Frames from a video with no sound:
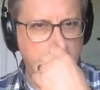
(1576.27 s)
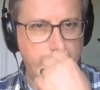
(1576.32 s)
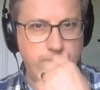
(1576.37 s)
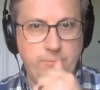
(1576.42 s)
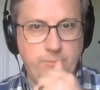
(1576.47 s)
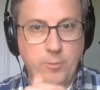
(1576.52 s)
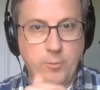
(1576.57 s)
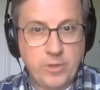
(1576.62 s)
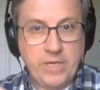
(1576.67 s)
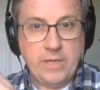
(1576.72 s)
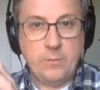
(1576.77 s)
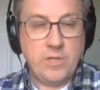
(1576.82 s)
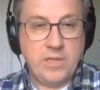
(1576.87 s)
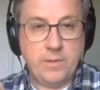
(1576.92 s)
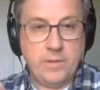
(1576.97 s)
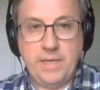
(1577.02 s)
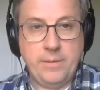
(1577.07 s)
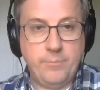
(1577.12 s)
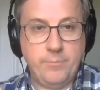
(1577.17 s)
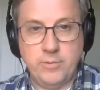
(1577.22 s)
talking with
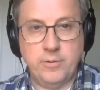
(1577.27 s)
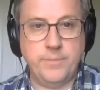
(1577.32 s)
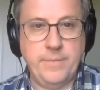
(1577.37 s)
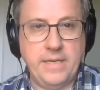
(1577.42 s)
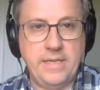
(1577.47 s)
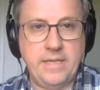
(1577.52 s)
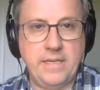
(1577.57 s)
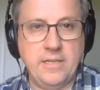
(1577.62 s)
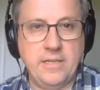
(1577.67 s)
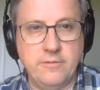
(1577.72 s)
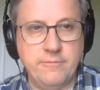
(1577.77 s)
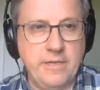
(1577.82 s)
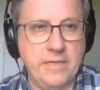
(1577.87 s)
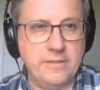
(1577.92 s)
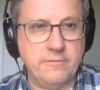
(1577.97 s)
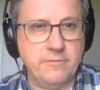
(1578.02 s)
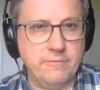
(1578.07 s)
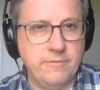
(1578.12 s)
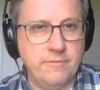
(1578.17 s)
the people who are making the